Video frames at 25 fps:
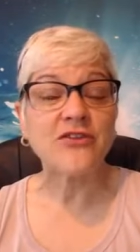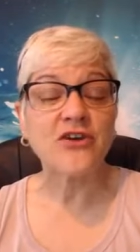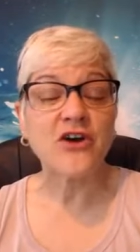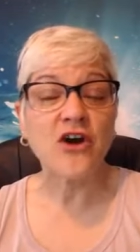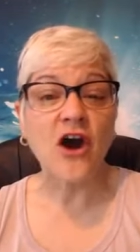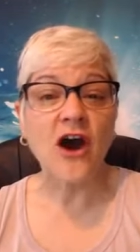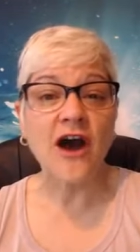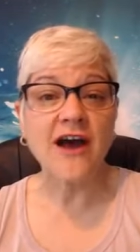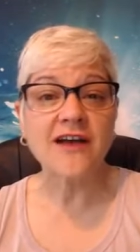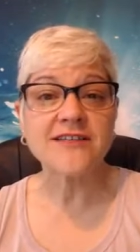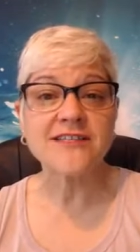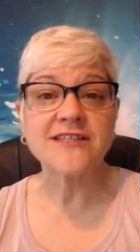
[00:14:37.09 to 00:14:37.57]
the
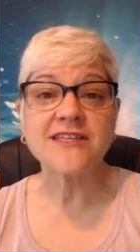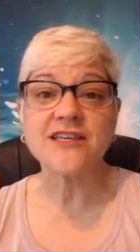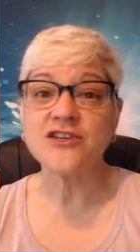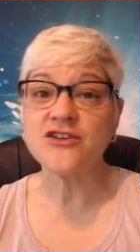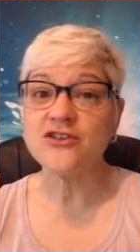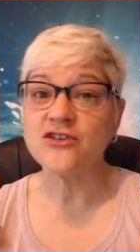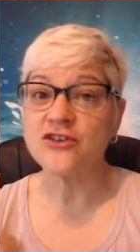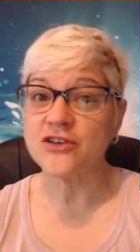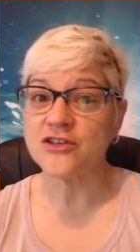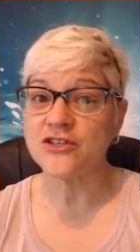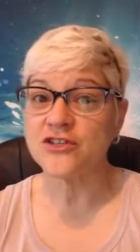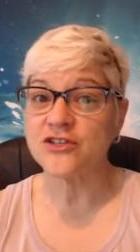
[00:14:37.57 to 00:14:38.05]
cost and
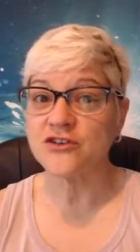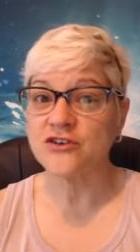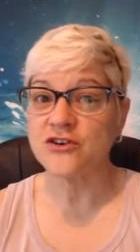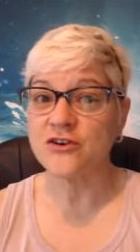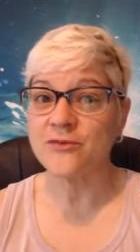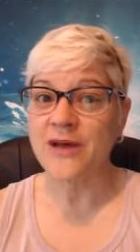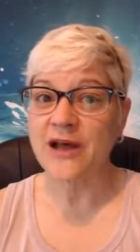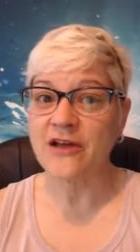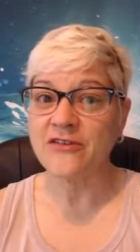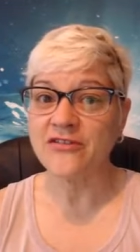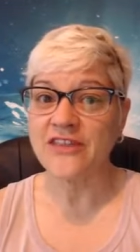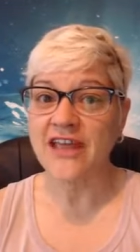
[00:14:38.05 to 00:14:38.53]
you're concerned
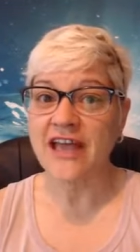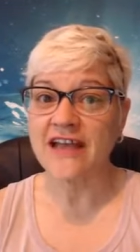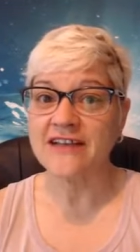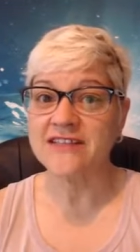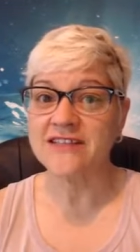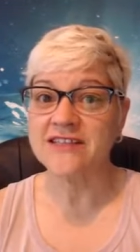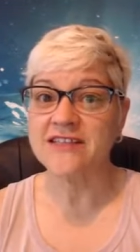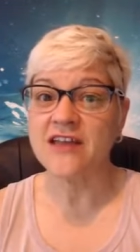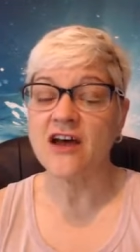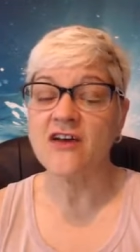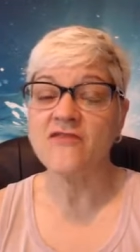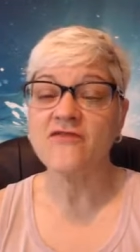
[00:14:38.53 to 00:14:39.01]
about
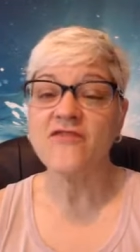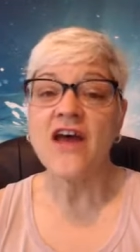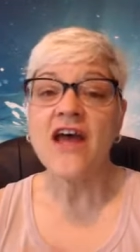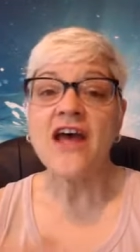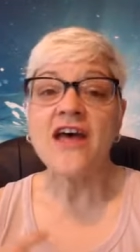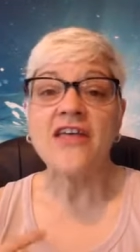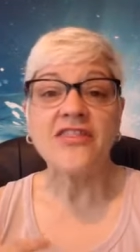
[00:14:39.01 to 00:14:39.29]
that stuff,